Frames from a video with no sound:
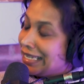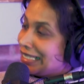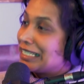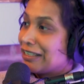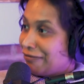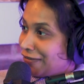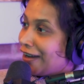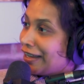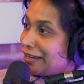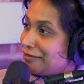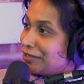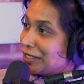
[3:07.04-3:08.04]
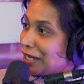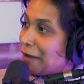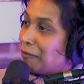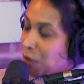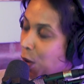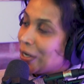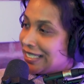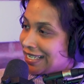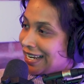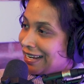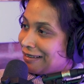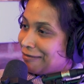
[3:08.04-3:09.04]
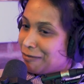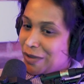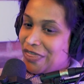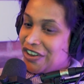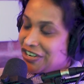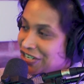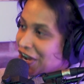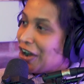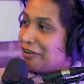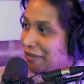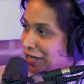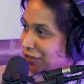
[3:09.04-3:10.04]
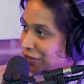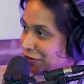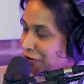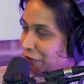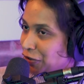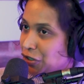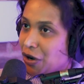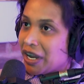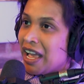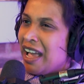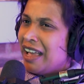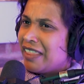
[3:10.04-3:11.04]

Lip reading: he survived a poisoning with the nerve agent Novichok.